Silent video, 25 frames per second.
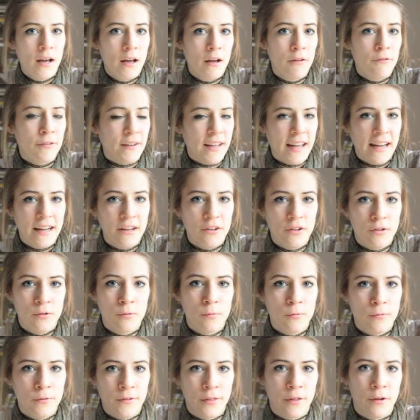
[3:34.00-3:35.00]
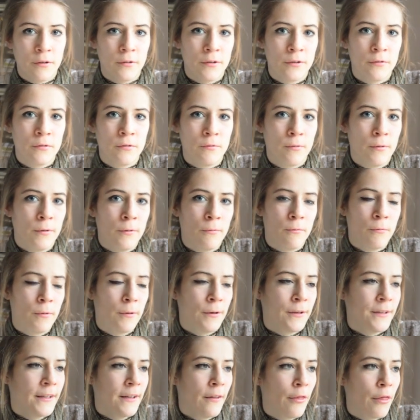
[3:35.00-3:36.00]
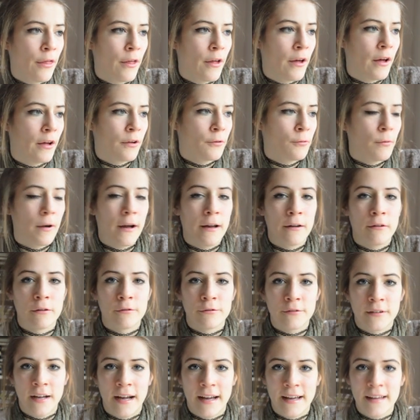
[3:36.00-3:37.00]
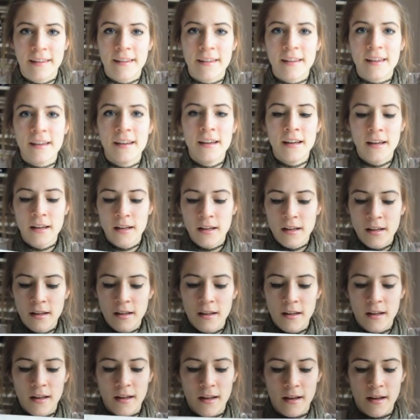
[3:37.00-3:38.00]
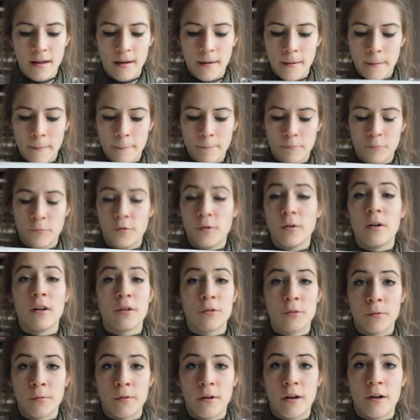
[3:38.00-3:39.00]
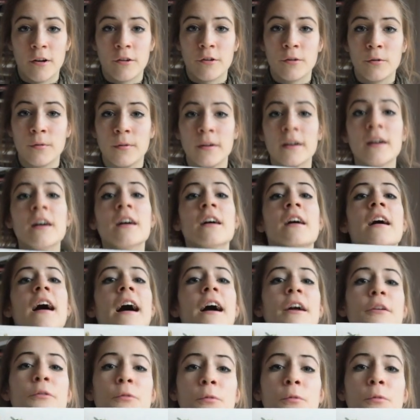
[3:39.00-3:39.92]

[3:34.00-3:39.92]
vacation where I did the drawing of Kylie. So also in Austria. I